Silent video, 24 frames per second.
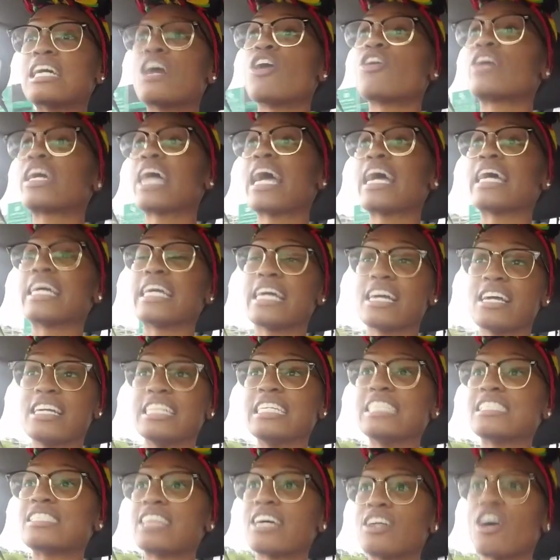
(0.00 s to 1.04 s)
Okay, and
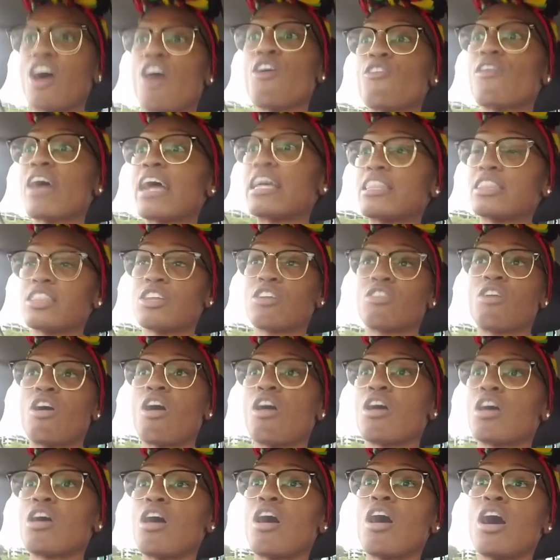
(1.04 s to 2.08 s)
He said, all right, they're
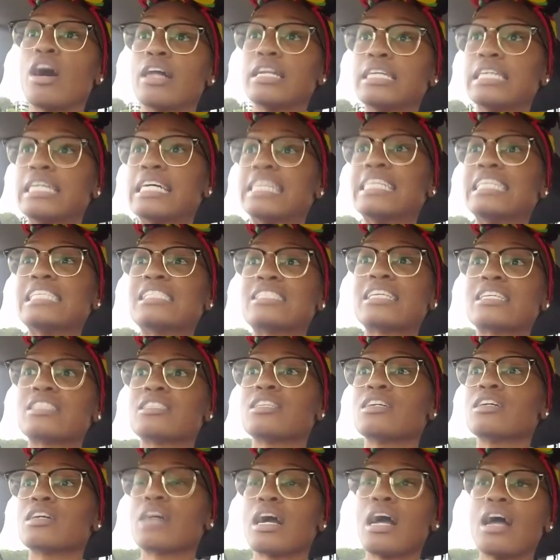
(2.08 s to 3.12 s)
all gone. And He
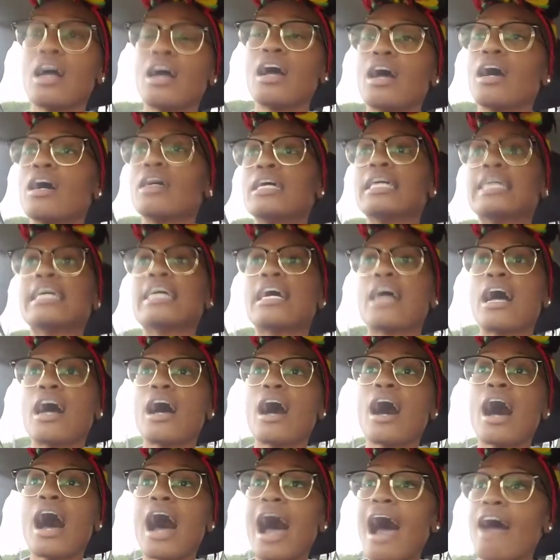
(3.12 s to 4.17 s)
said, look,
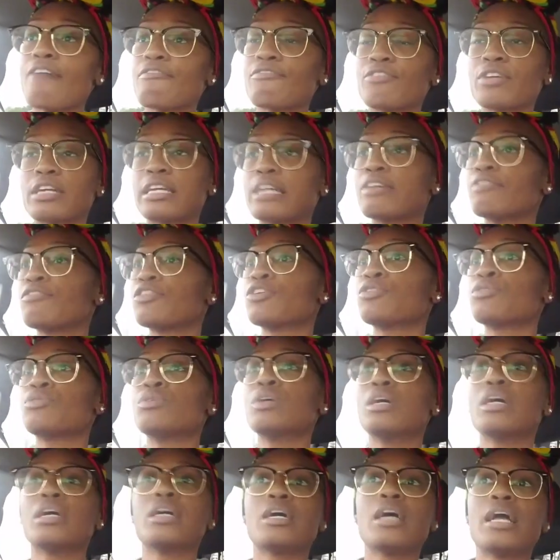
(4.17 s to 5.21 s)
I forgive you.
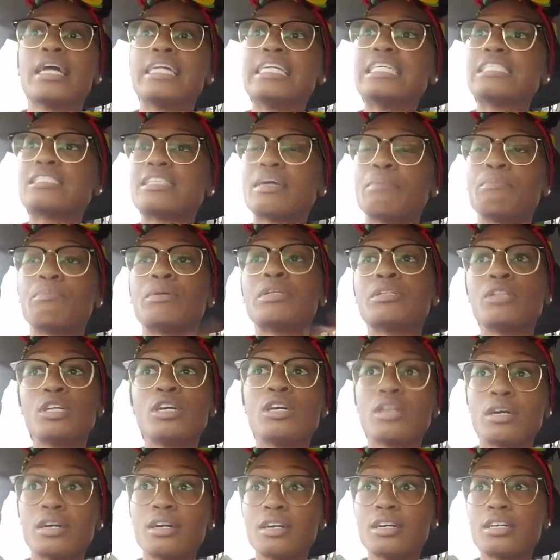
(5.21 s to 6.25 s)
And he said, but
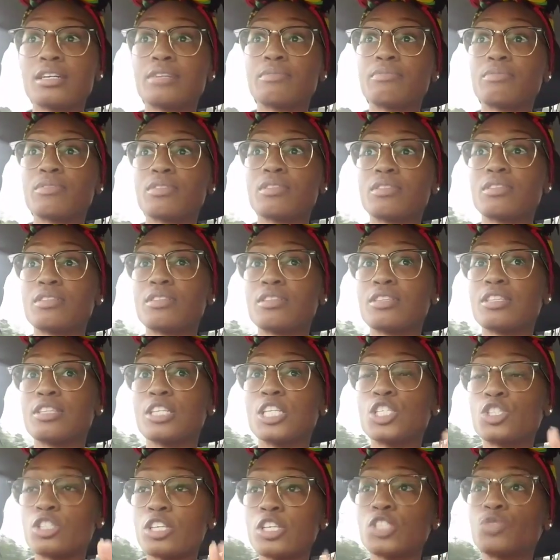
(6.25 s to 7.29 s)
look,
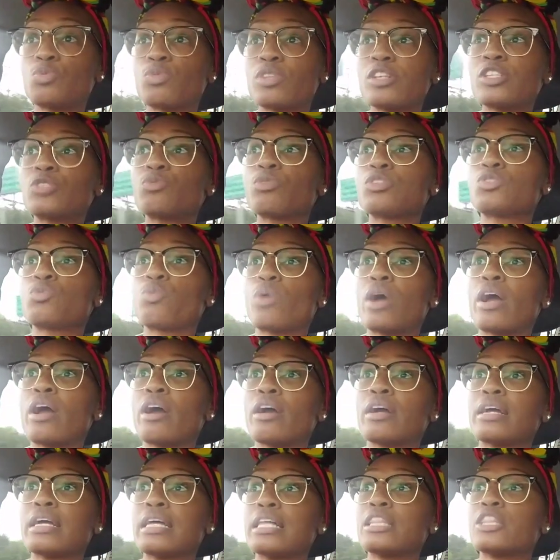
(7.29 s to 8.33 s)
this this this was
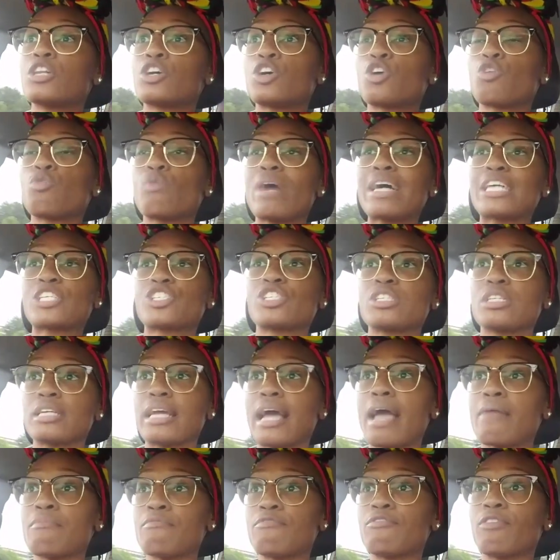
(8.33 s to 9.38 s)
where the correction
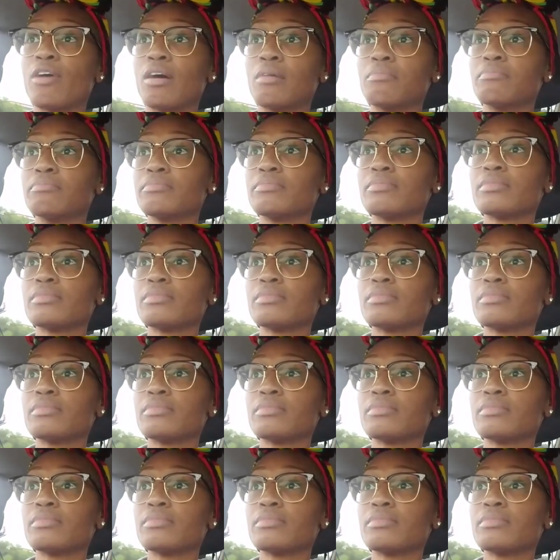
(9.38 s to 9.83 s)
came from.